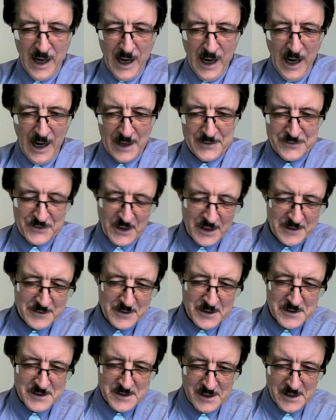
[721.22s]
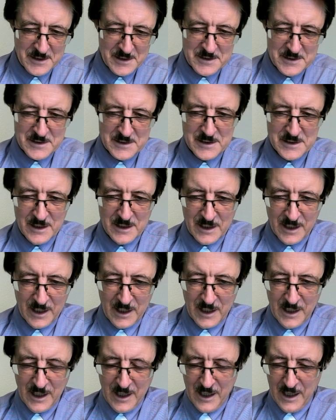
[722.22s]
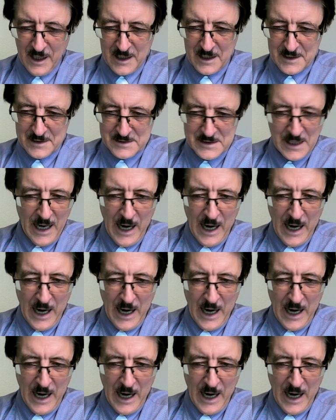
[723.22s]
I think this is uh, a,